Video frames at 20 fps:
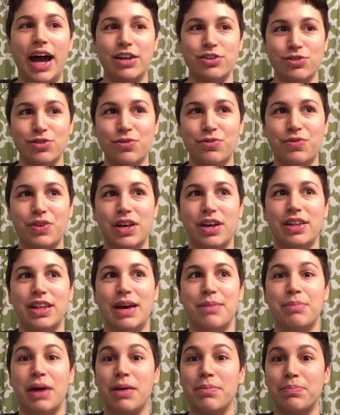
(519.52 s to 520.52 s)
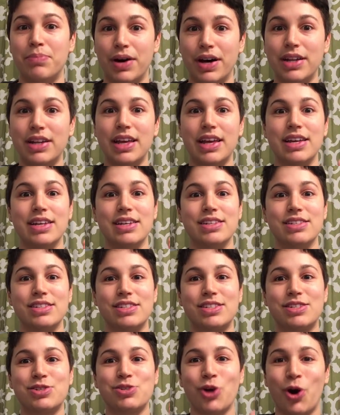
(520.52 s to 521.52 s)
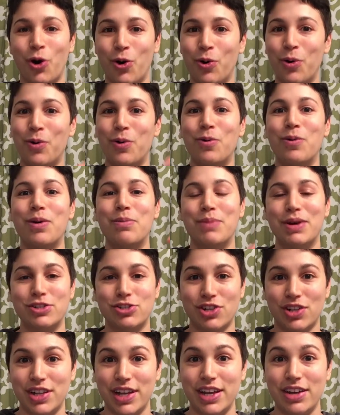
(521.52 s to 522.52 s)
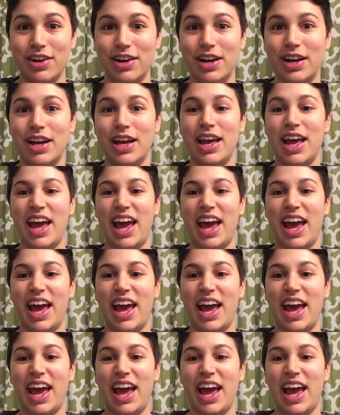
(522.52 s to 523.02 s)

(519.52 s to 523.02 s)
I do feel that my butt is so much cleaner,